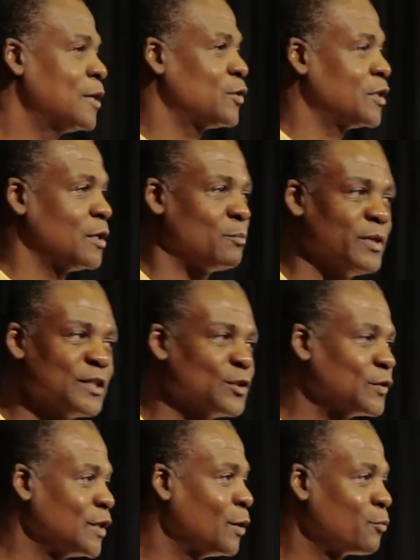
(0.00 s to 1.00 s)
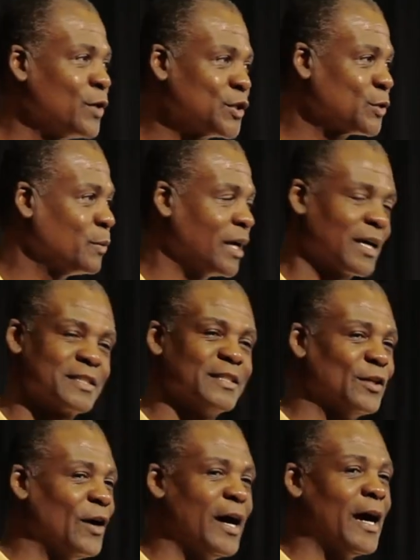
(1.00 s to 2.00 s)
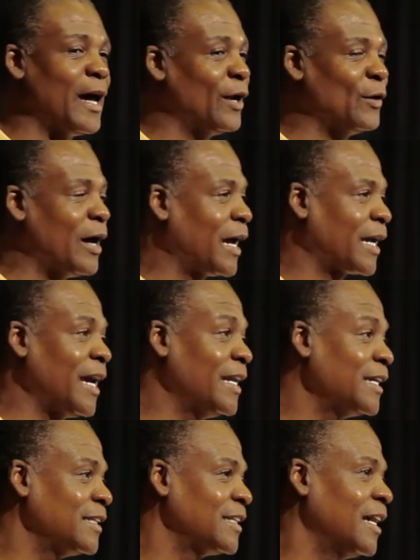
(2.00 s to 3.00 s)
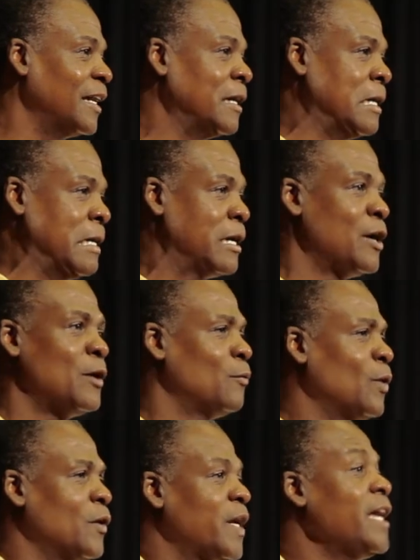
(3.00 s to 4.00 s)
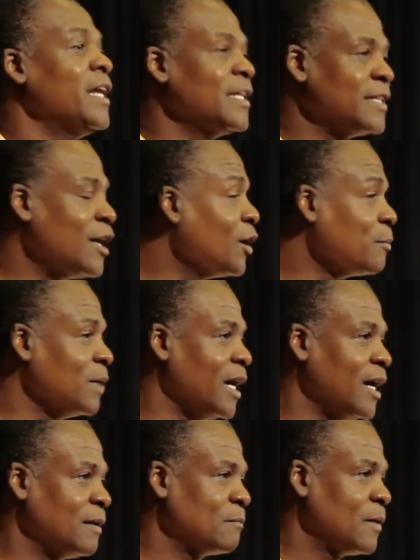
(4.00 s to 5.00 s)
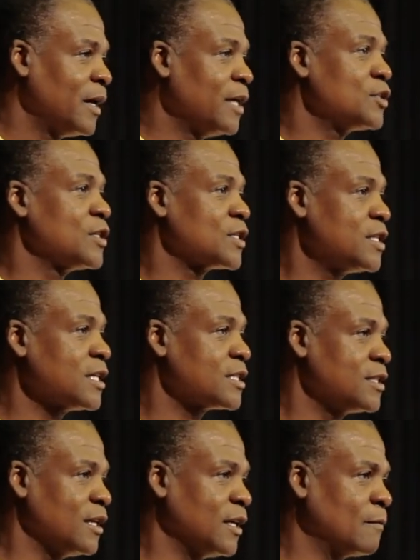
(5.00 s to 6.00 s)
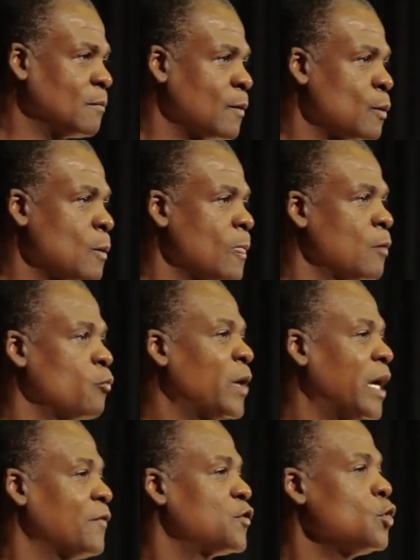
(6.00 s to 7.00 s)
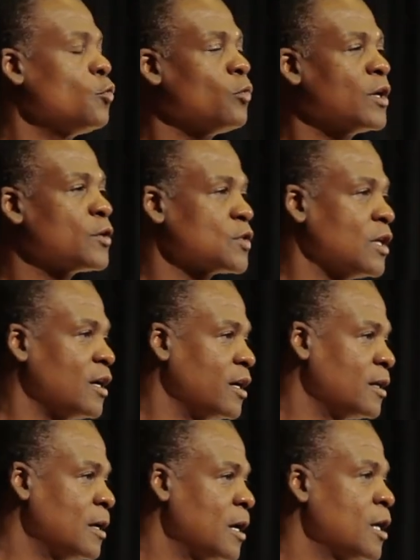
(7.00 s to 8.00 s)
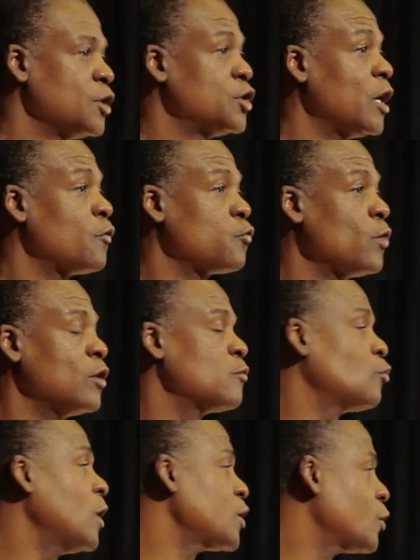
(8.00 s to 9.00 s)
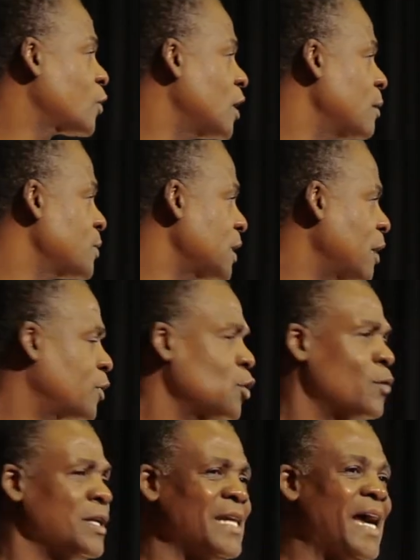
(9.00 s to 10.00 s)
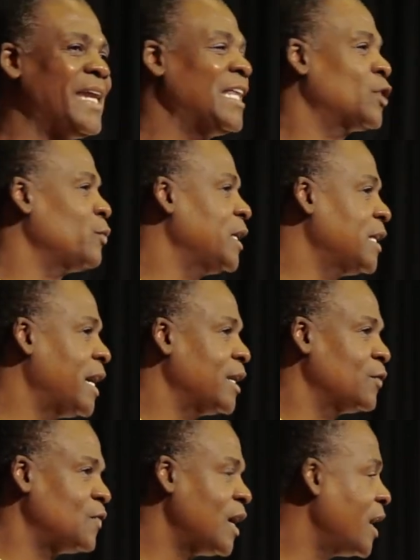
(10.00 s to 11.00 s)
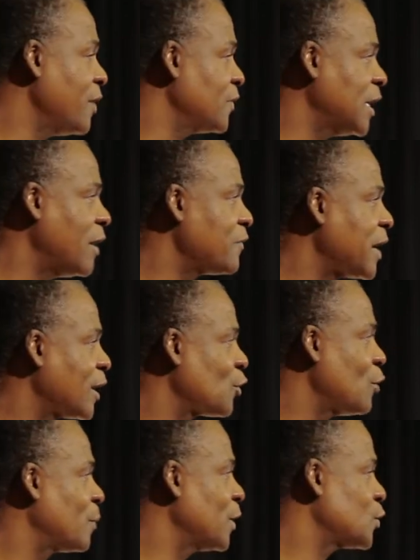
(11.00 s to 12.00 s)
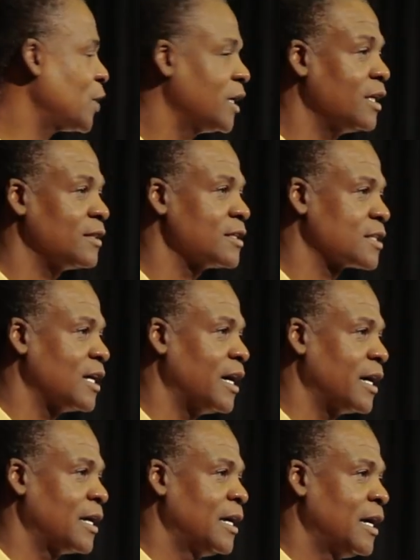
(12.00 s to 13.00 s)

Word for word: So I said, please don't tell preacher man, because, you know, I, I, I can't hit today. Well, he didn't tell him that. It's the sixth inning. We have two runners on. Jeff Russell comes out throwing 93 95. Now I've got to go up there and try to hit this guy.